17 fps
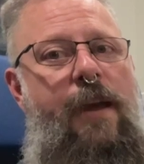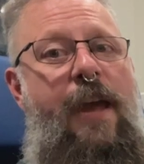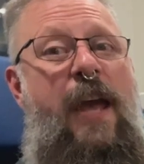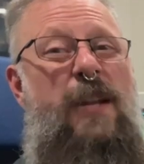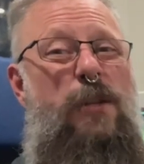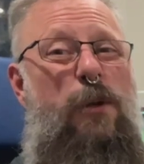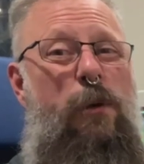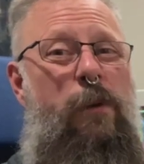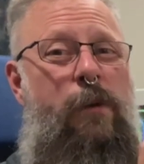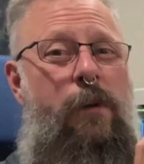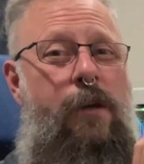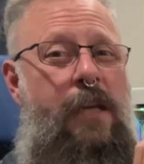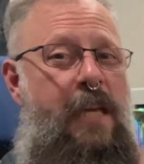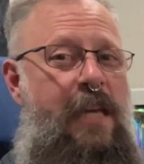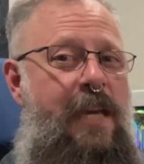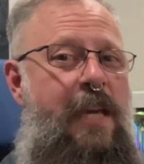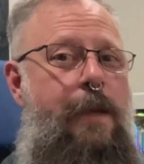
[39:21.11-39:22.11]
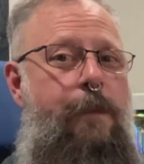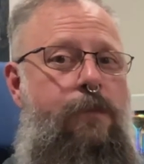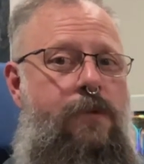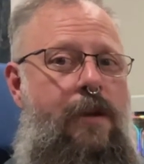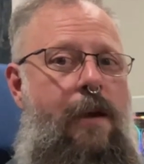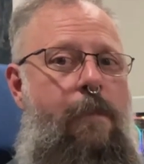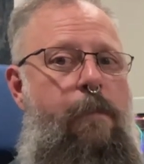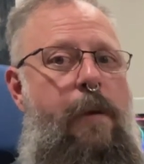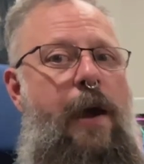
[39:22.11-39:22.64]
And you learn heaps
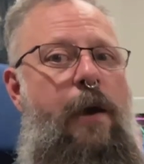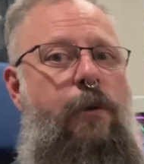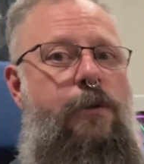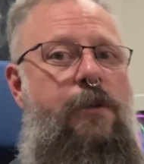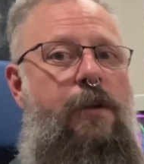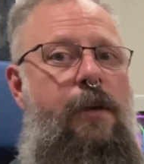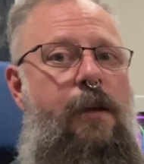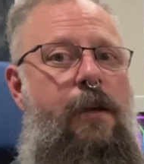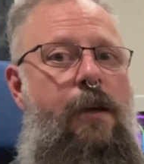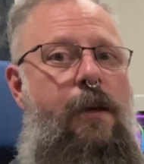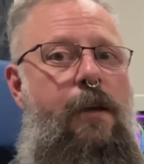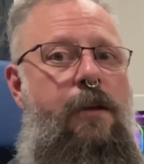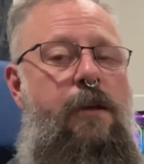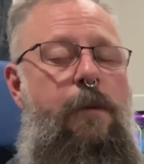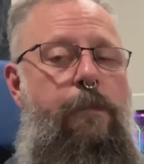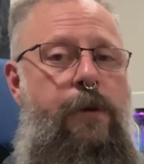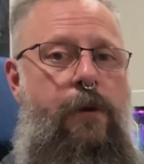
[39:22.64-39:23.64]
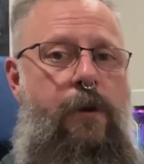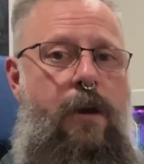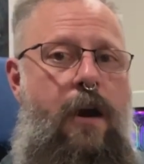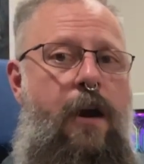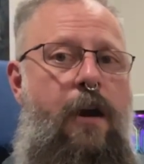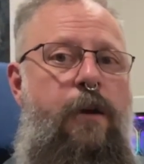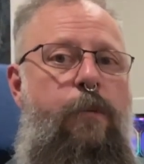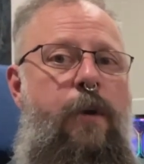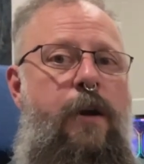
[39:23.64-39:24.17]
about computer
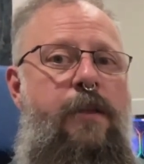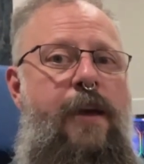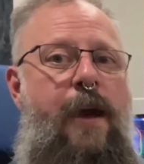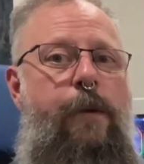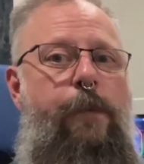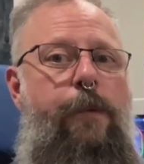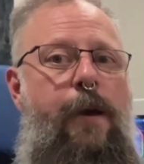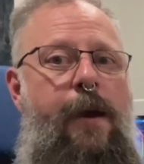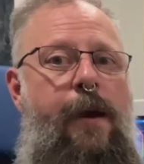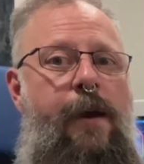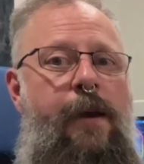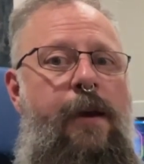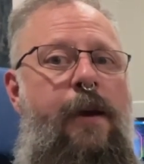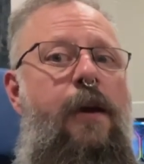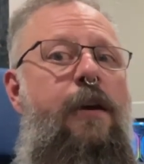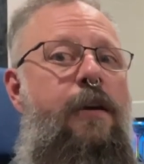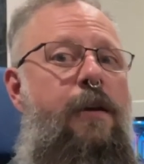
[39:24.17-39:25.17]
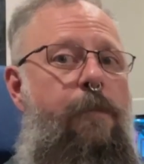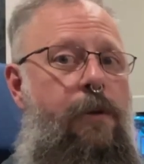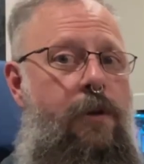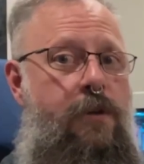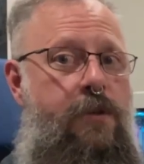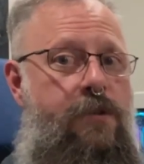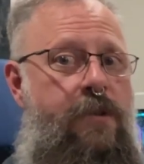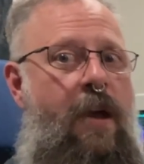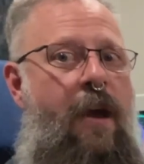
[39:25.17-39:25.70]
hardware that way,
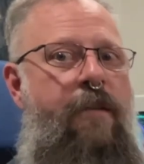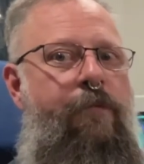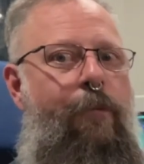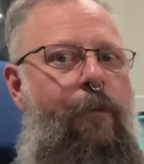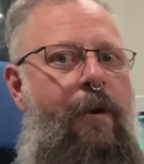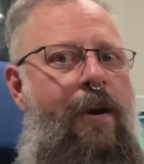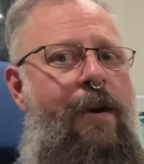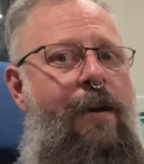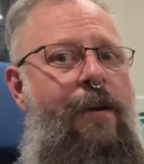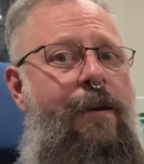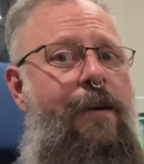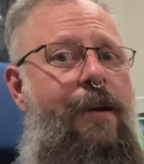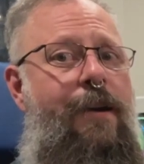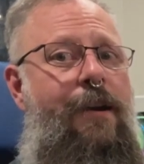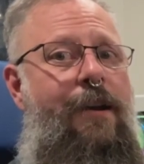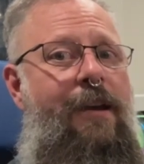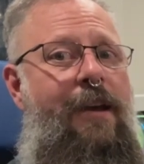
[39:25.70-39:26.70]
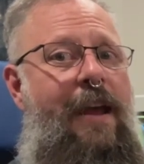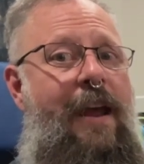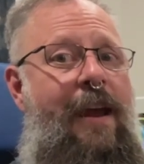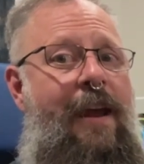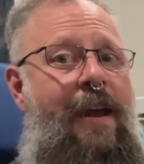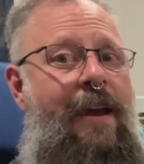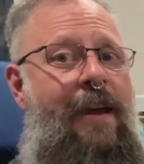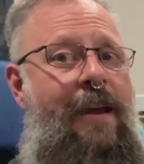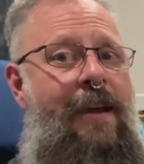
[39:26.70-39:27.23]
computer software,
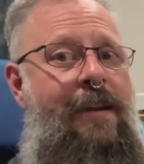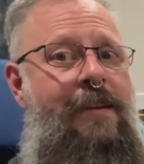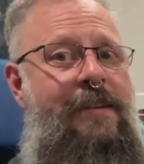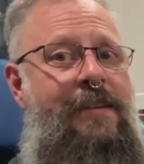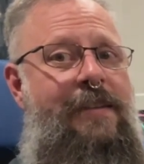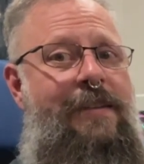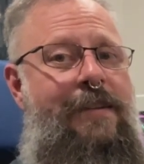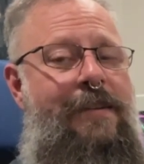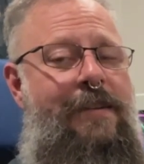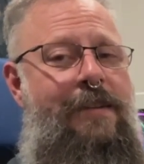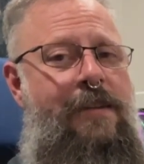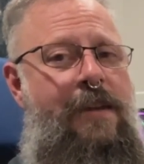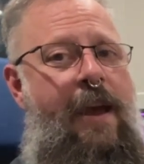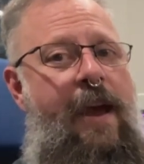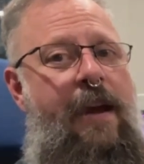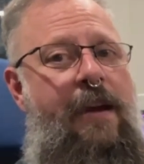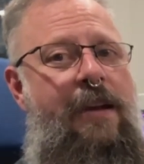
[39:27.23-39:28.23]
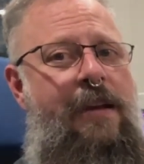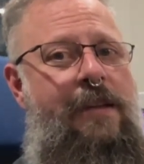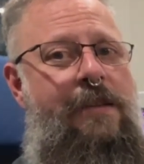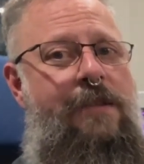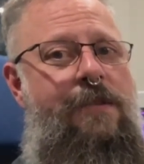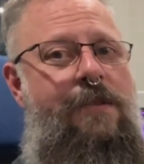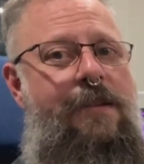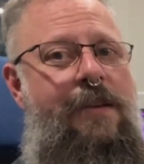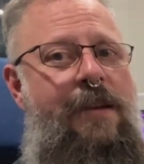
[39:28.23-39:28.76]
and yeah,
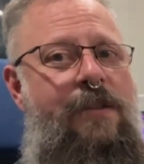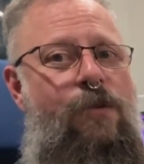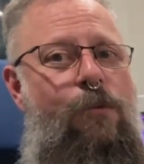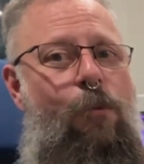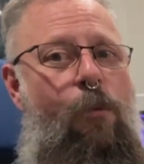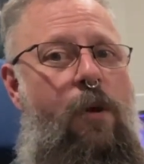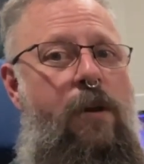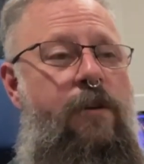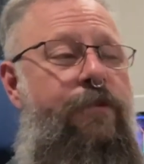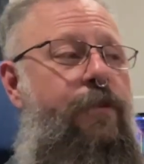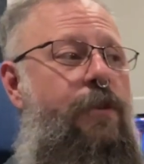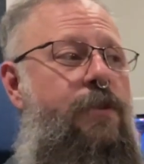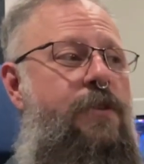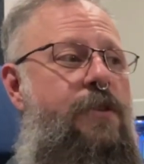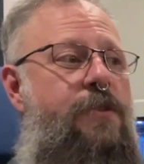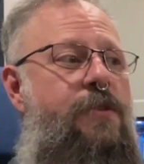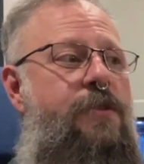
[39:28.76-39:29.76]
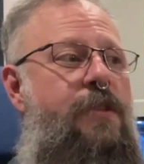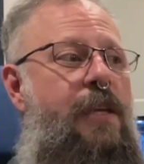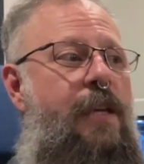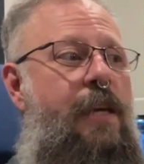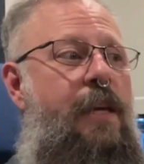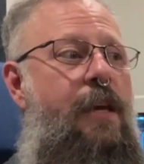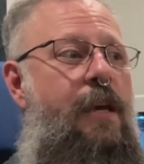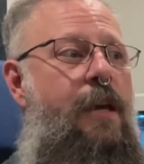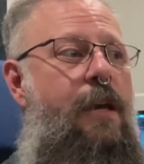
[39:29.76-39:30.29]
it's wonderful to
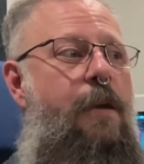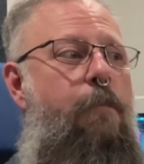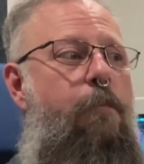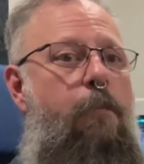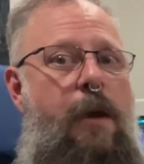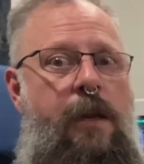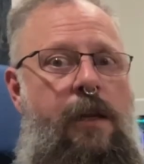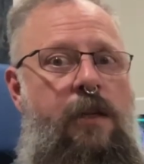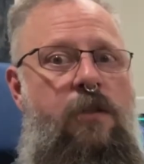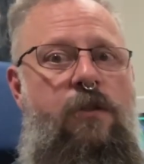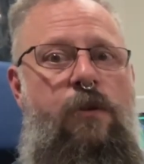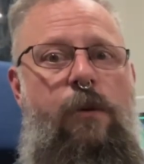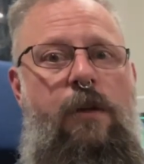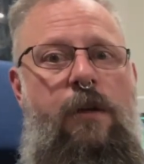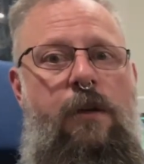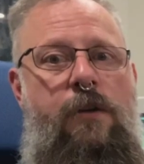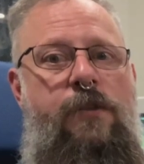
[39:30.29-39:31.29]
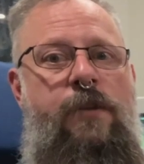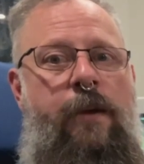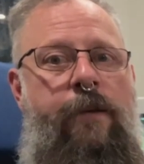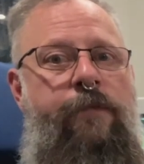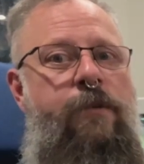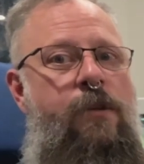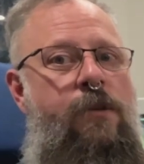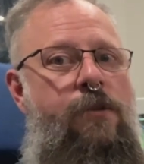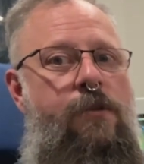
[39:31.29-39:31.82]
see many
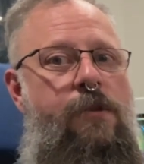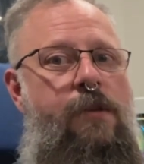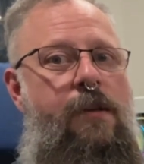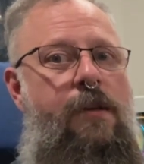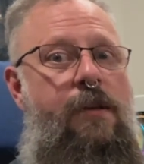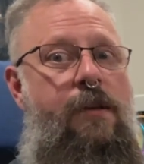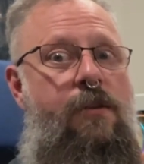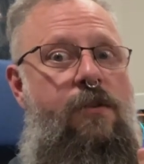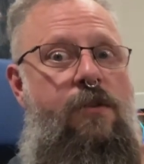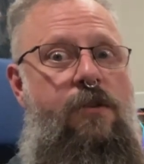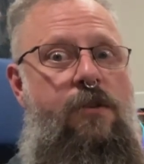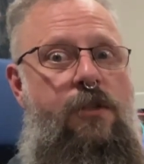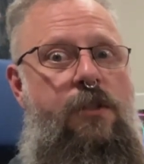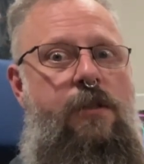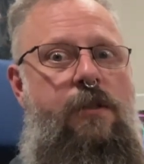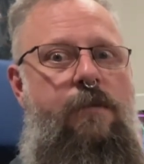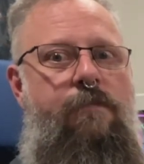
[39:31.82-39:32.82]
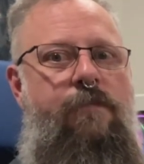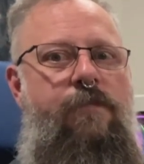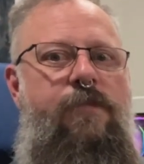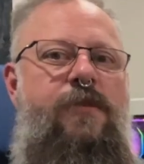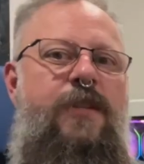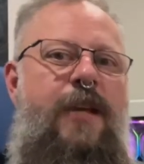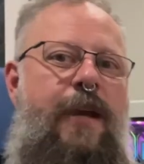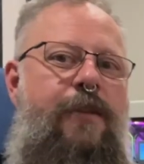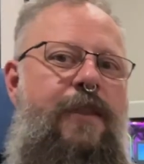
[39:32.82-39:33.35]
do-it-yourselfers
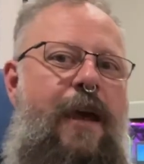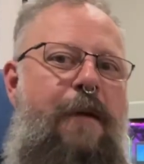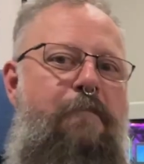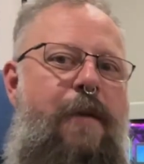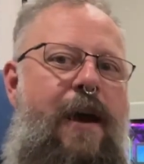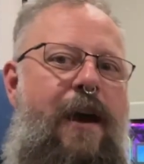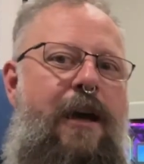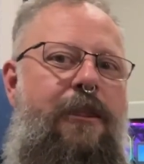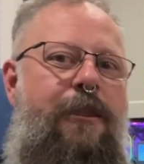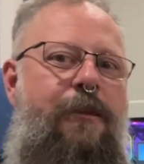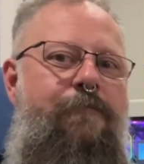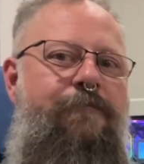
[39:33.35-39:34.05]
take that path.